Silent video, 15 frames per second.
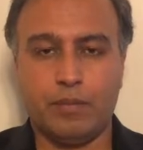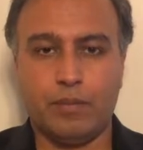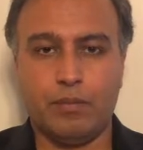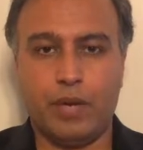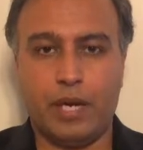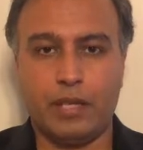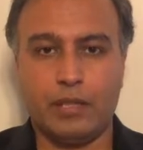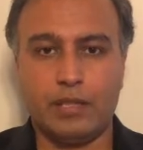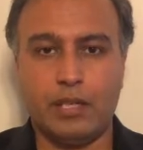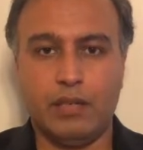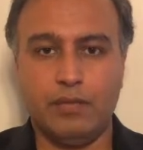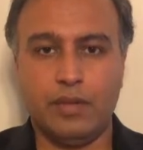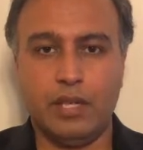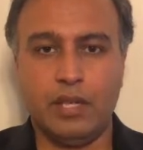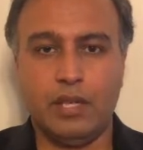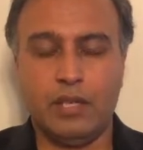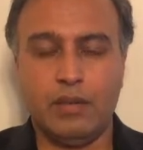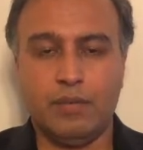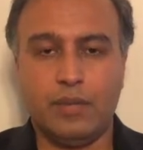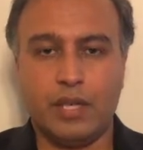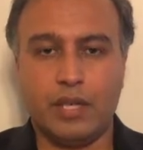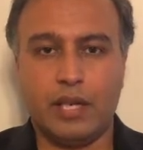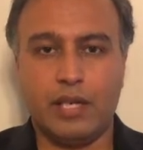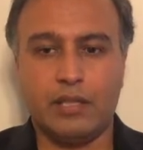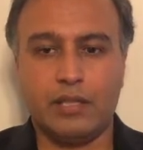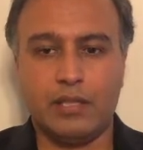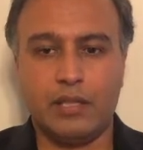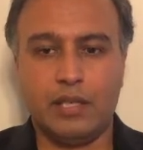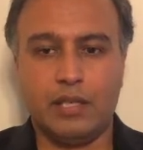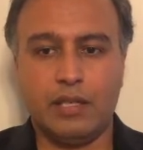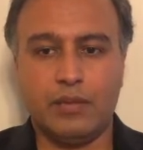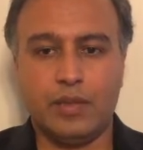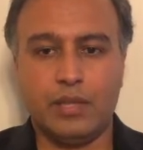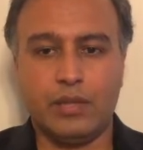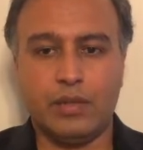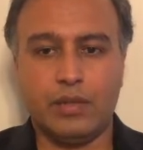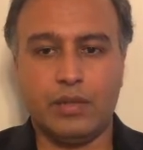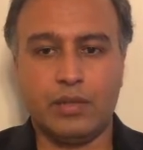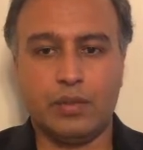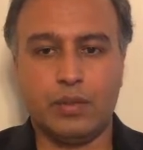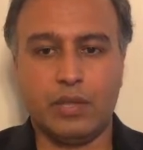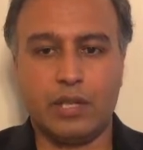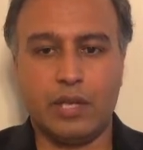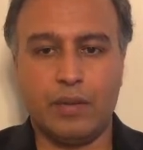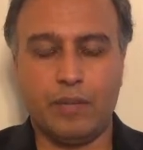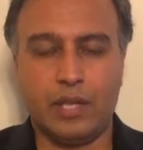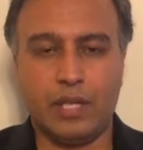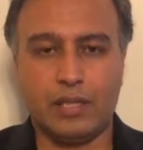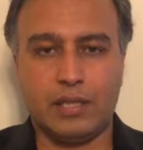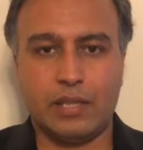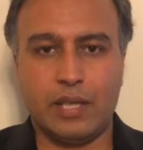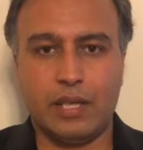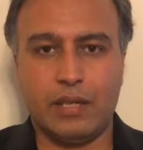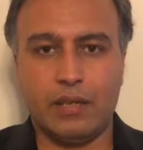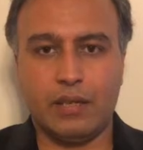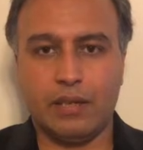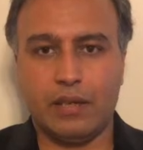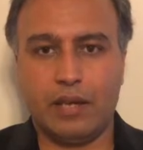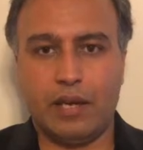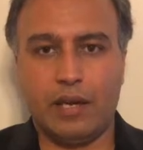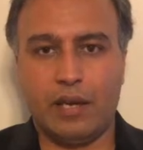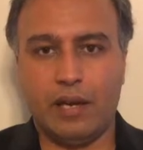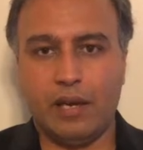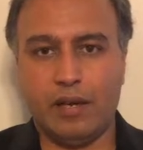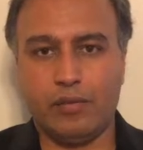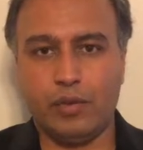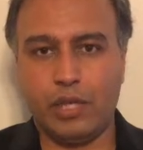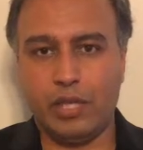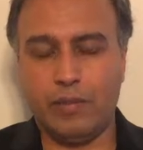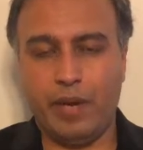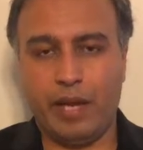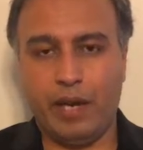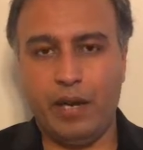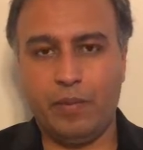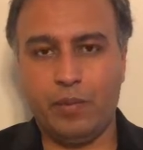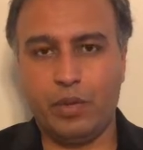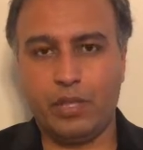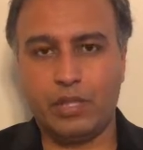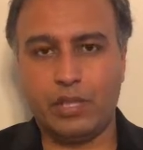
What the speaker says: by itself, but occasionally individuals will come in and say, I have really bad hemorrhoids.